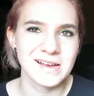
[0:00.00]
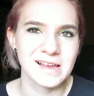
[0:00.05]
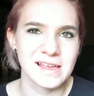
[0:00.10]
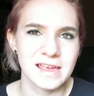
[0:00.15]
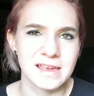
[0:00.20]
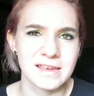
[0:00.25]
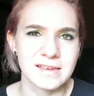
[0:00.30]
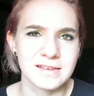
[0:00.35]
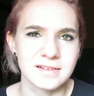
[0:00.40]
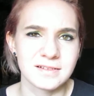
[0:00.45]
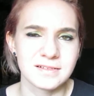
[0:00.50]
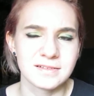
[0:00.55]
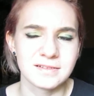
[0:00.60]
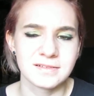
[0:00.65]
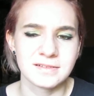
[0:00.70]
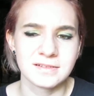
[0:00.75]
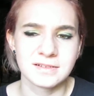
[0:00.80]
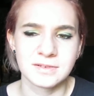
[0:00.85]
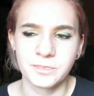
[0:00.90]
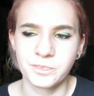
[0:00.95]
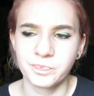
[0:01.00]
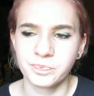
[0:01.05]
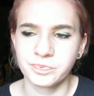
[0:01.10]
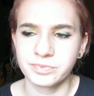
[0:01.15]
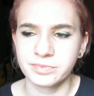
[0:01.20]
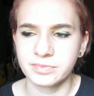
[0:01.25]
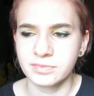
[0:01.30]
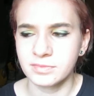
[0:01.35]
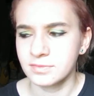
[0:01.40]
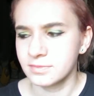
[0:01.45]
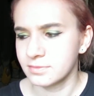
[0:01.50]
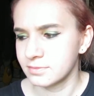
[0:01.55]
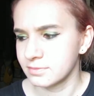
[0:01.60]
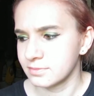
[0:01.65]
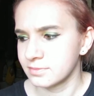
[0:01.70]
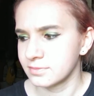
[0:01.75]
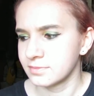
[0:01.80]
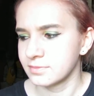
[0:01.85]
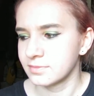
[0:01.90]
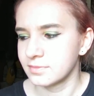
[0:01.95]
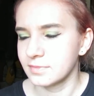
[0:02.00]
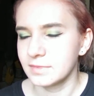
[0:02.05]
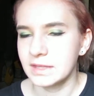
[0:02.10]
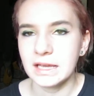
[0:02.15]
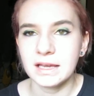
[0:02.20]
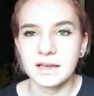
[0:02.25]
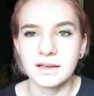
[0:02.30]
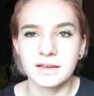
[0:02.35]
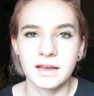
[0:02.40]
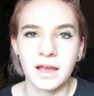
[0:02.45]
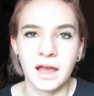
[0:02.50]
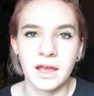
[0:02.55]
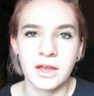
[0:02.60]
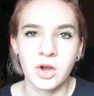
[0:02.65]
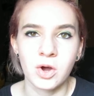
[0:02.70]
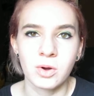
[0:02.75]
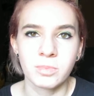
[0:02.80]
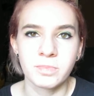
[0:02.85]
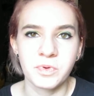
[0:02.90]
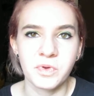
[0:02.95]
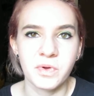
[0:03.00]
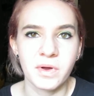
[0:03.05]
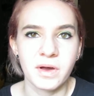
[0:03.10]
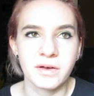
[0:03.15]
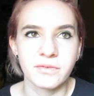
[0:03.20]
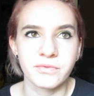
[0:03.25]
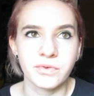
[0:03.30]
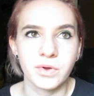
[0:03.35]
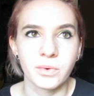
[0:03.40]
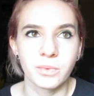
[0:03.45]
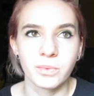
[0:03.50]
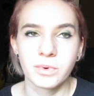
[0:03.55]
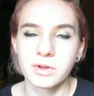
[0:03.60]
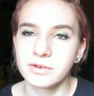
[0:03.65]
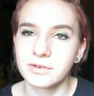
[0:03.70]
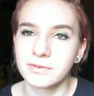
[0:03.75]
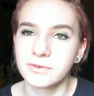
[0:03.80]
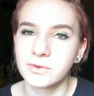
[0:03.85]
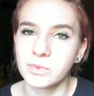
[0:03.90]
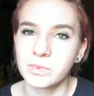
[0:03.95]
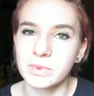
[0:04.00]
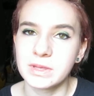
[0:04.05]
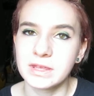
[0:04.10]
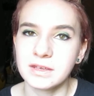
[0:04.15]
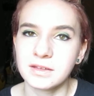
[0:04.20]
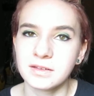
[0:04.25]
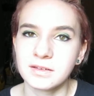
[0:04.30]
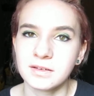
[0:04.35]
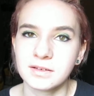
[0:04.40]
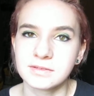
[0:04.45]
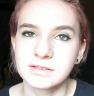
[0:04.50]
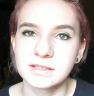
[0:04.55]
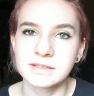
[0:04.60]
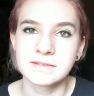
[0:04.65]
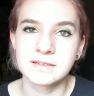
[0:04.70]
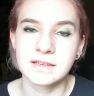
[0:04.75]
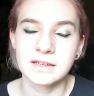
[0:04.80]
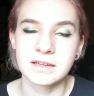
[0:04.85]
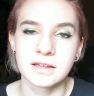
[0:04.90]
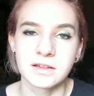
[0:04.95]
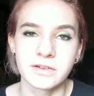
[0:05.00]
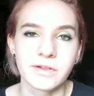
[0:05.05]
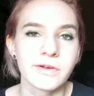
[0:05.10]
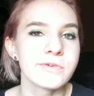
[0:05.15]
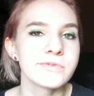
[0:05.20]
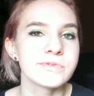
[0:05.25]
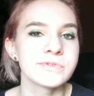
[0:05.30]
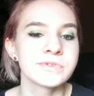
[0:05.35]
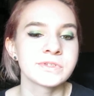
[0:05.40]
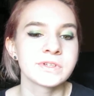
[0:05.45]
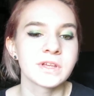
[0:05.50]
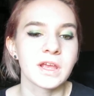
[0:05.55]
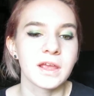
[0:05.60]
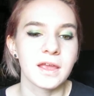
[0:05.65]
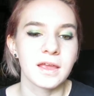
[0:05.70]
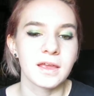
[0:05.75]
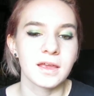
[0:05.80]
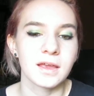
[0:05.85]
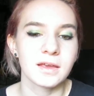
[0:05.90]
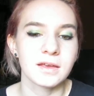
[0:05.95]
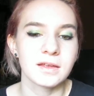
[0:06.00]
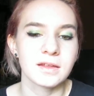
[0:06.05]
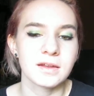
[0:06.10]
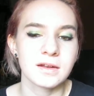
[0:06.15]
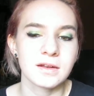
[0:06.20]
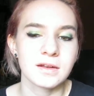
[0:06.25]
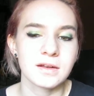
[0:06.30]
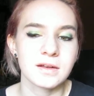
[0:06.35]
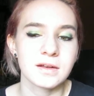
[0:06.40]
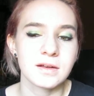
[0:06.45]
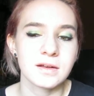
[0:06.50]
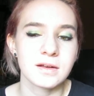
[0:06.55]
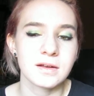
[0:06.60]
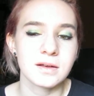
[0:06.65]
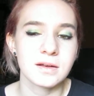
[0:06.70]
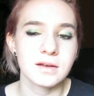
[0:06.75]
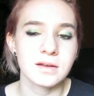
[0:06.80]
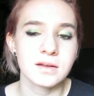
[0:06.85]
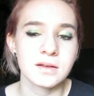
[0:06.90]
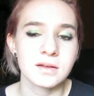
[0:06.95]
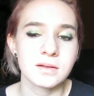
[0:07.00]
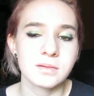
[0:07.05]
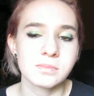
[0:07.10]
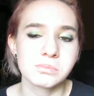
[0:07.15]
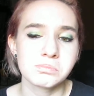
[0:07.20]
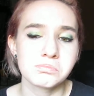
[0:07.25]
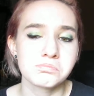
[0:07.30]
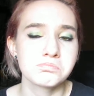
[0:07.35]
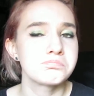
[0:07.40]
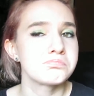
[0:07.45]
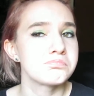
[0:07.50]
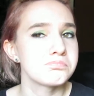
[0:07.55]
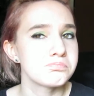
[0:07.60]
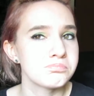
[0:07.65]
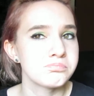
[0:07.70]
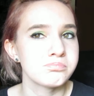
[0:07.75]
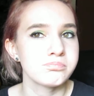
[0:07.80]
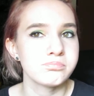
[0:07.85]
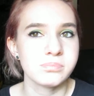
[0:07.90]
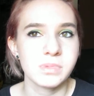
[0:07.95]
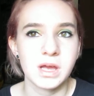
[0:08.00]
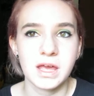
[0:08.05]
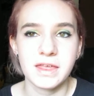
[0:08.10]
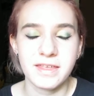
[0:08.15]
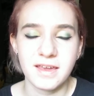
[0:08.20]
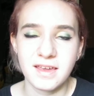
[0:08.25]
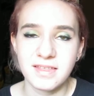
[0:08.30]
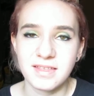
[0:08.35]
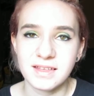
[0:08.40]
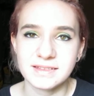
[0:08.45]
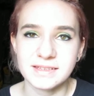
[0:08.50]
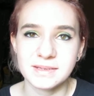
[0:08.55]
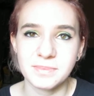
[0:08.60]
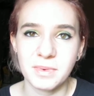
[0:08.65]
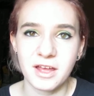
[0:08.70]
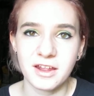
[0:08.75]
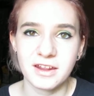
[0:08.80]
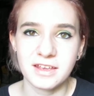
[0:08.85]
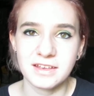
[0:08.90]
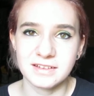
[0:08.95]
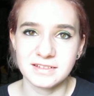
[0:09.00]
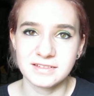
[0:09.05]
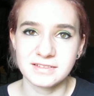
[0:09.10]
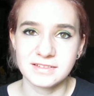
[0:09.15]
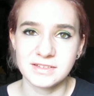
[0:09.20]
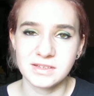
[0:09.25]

And yeah, I hope you have a wonderful weekend because it's getting close. And I think that's about it.